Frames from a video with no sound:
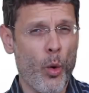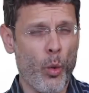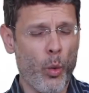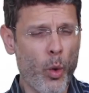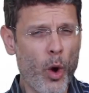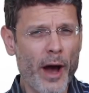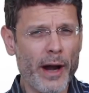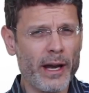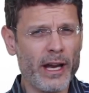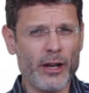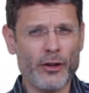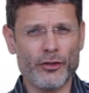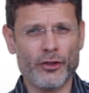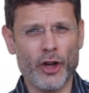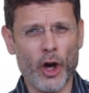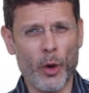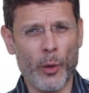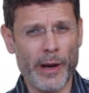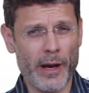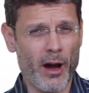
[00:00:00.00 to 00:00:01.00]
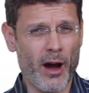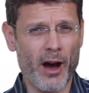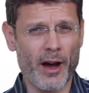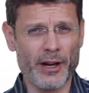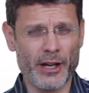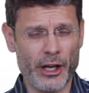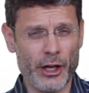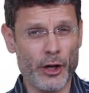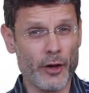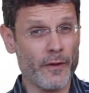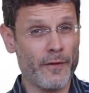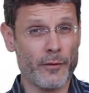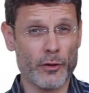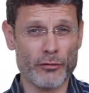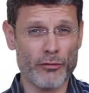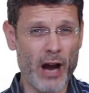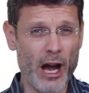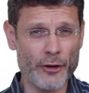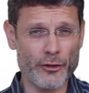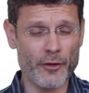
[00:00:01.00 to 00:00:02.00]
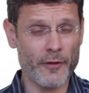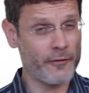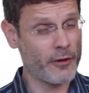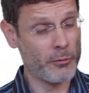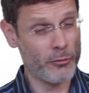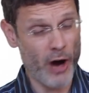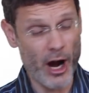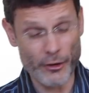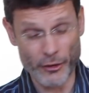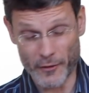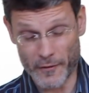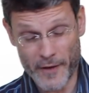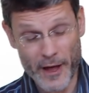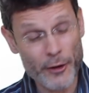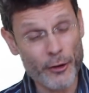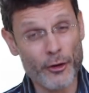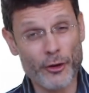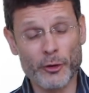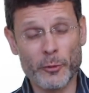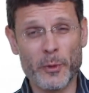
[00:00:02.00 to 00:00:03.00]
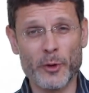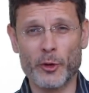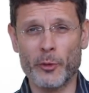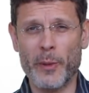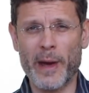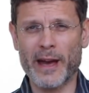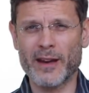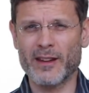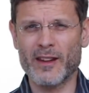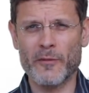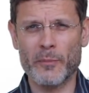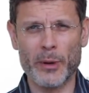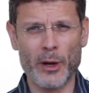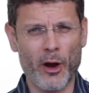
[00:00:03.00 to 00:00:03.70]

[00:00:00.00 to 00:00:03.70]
what is going on here from Roger Federer's perspective,